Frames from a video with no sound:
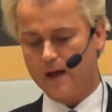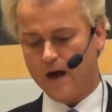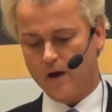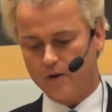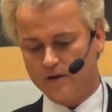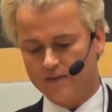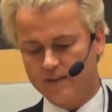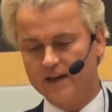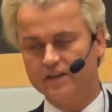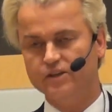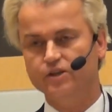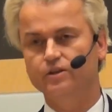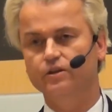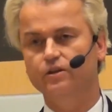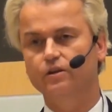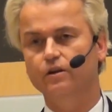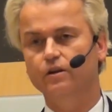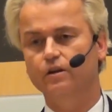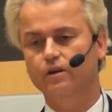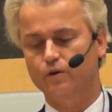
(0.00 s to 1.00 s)
our
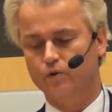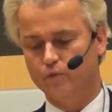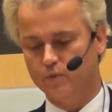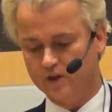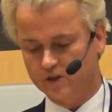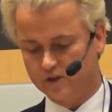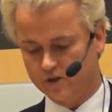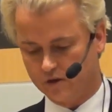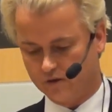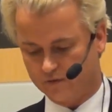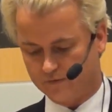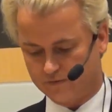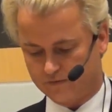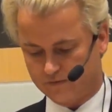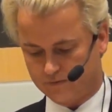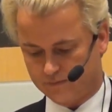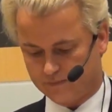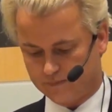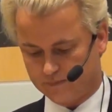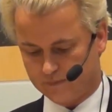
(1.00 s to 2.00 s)
national resolve.
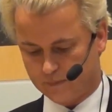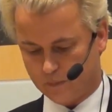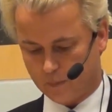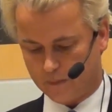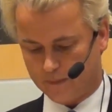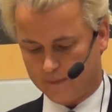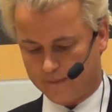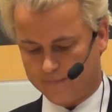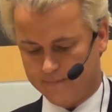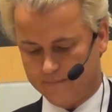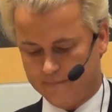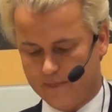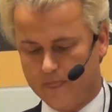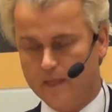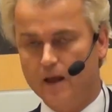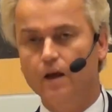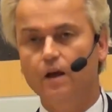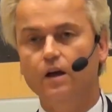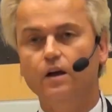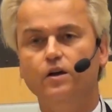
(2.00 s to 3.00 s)

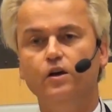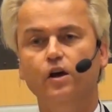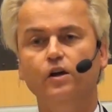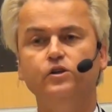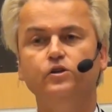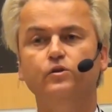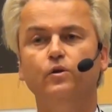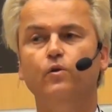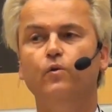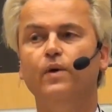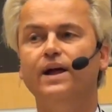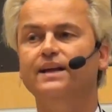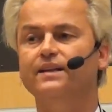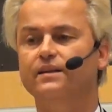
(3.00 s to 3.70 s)
Cultural